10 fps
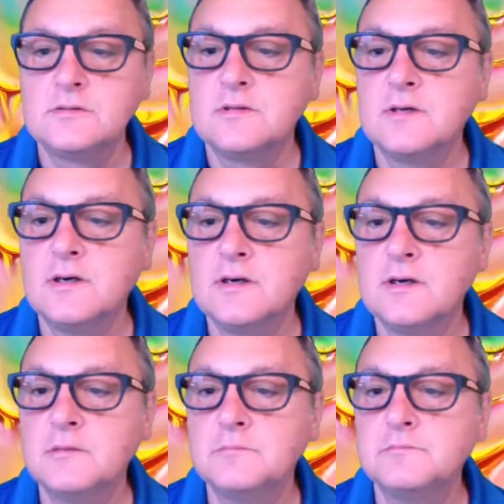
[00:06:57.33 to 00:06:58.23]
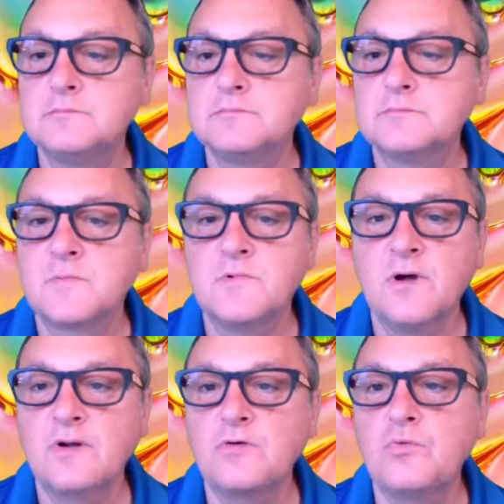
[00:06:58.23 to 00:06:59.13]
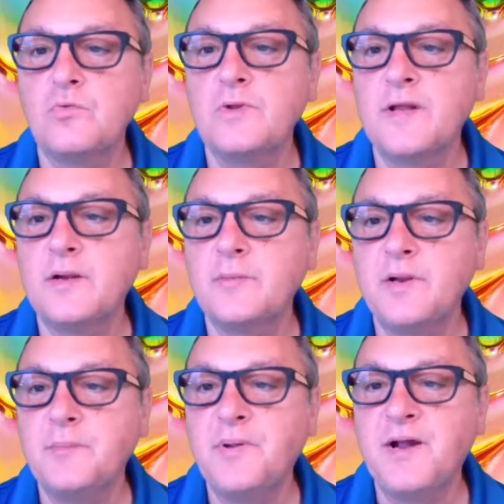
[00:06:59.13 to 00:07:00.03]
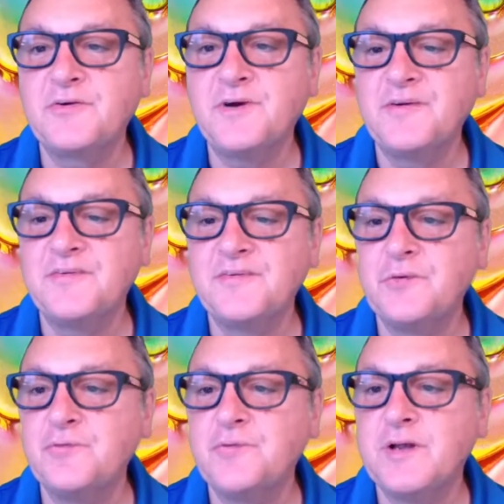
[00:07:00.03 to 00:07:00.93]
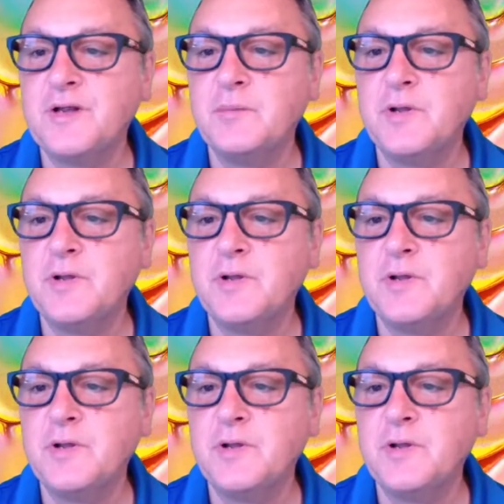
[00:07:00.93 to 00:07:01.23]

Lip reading: A lot of cool animated backgrounds, goofy animated